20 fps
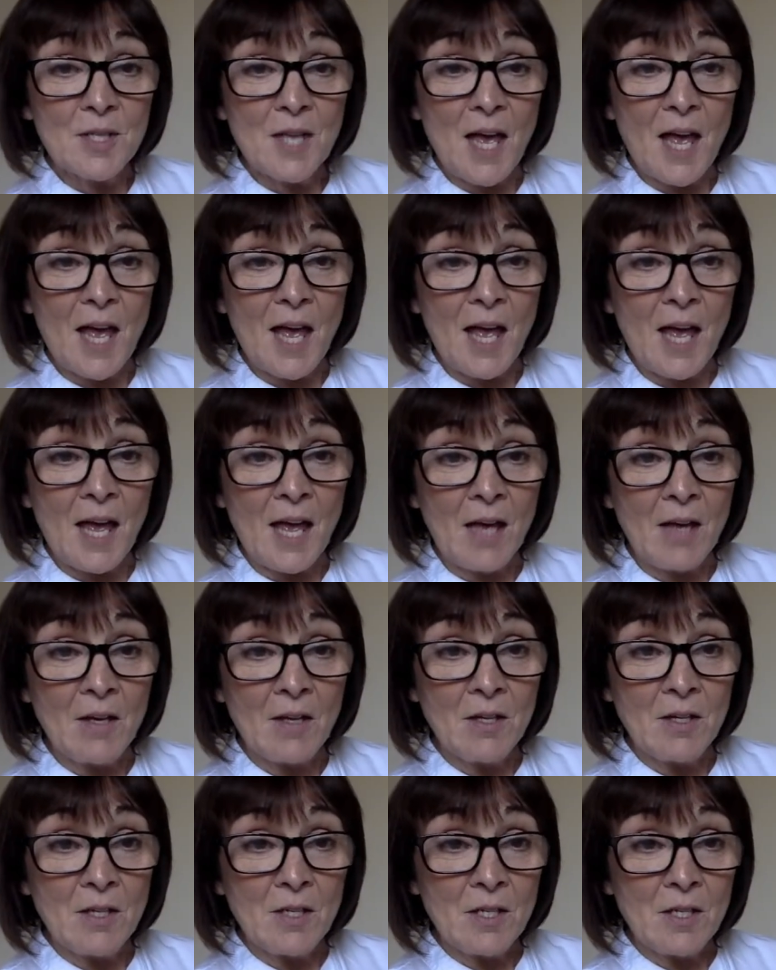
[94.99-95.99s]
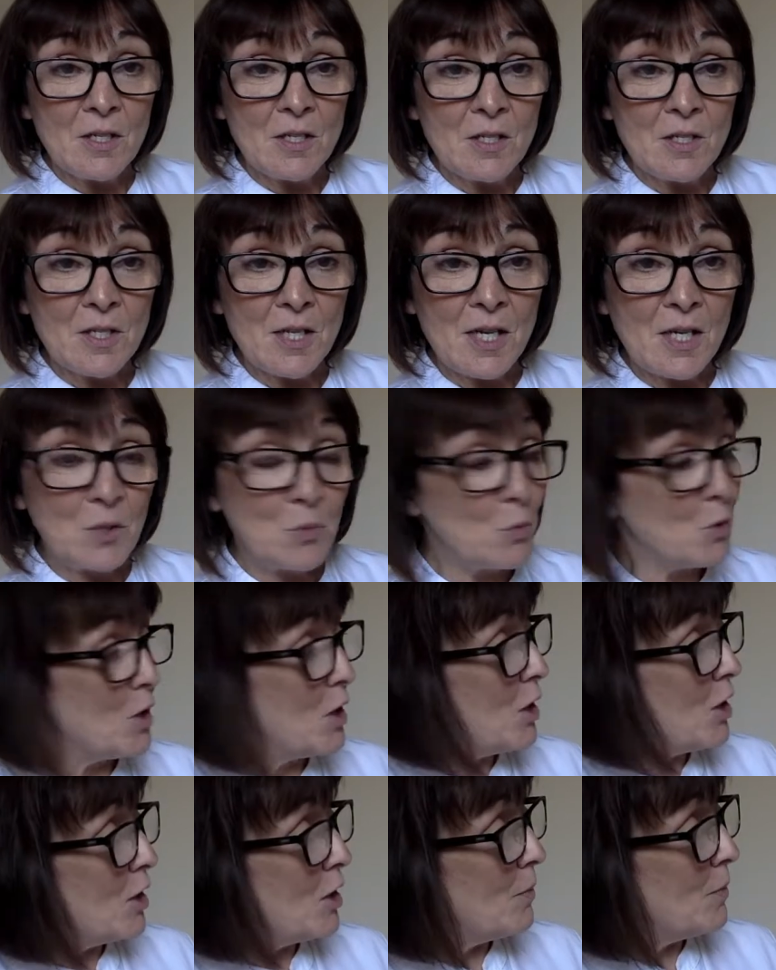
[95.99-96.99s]
there, said
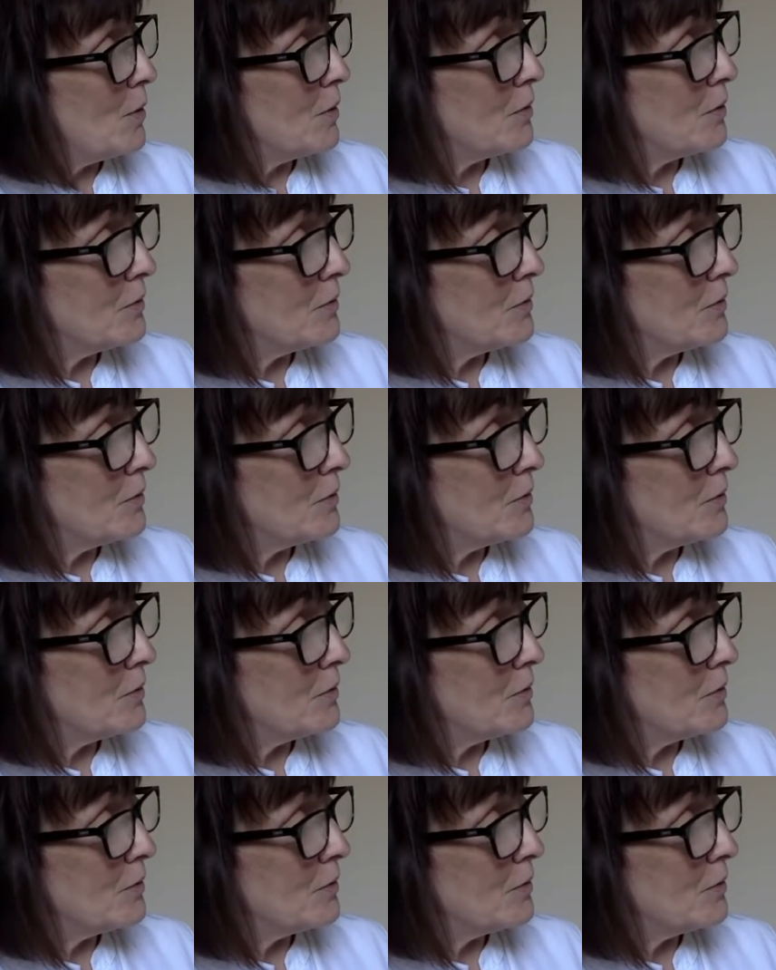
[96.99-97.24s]
Worm.